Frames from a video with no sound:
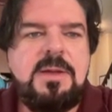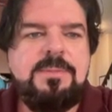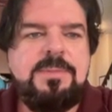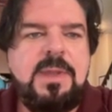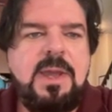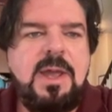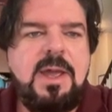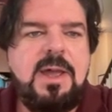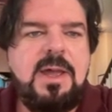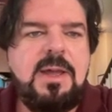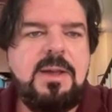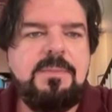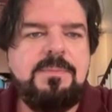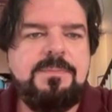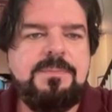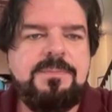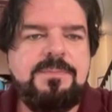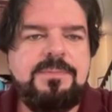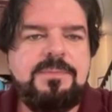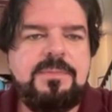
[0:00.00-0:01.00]

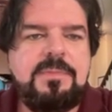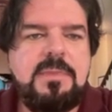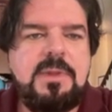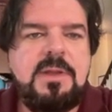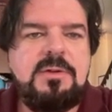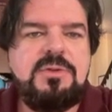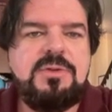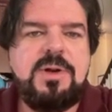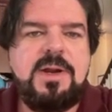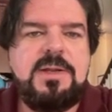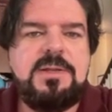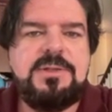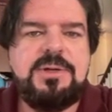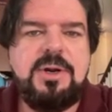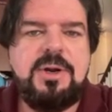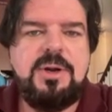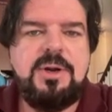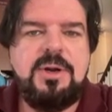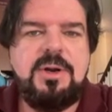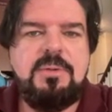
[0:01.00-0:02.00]
Trey
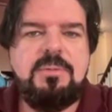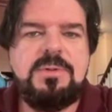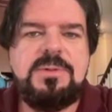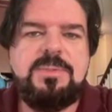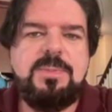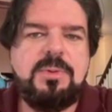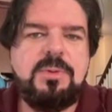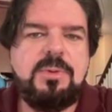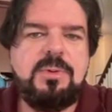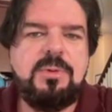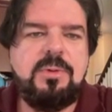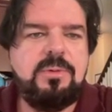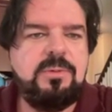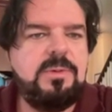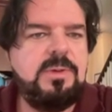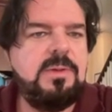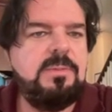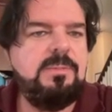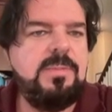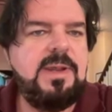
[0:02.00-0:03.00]
Turner was
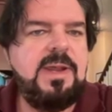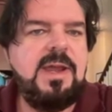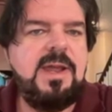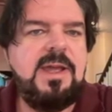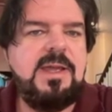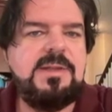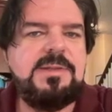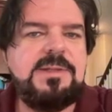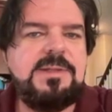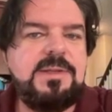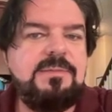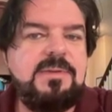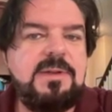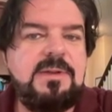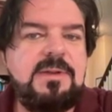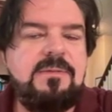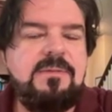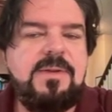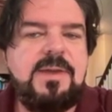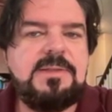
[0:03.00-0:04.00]
pulled because of
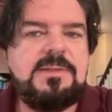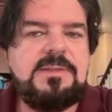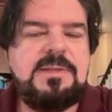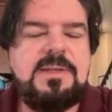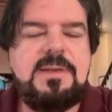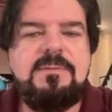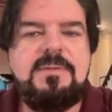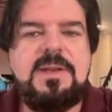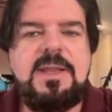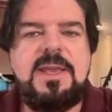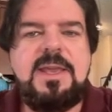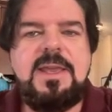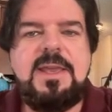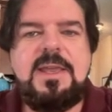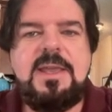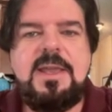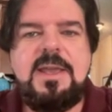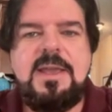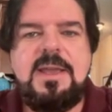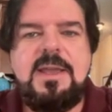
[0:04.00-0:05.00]

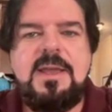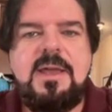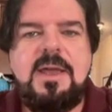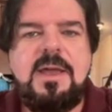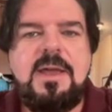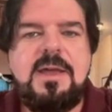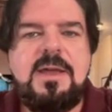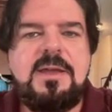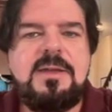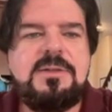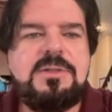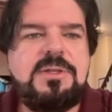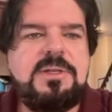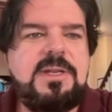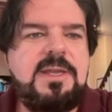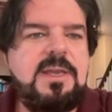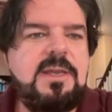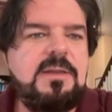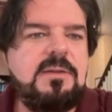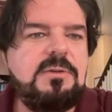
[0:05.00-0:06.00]
ineffectivity.
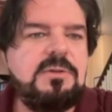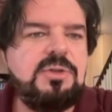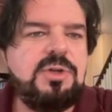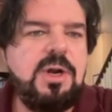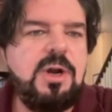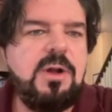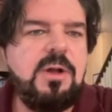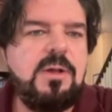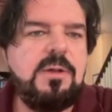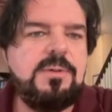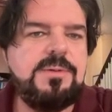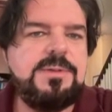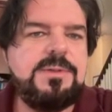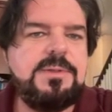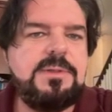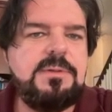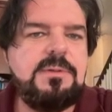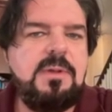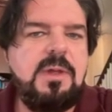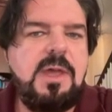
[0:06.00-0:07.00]
Steak
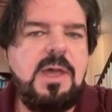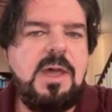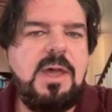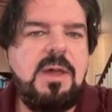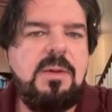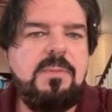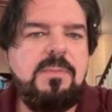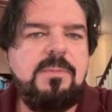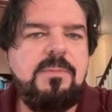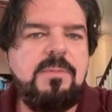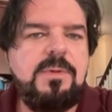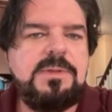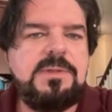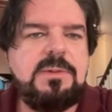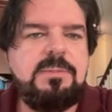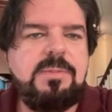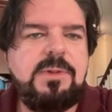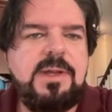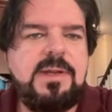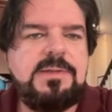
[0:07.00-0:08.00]
Charles was
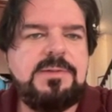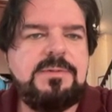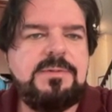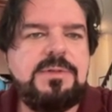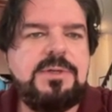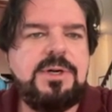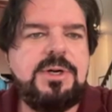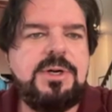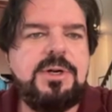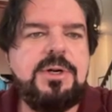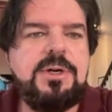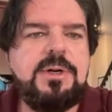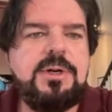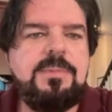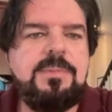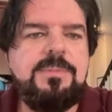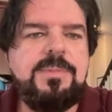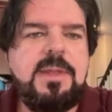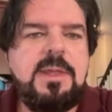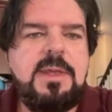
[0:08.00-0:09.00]
in place of
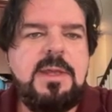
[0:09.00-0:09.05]
Turner.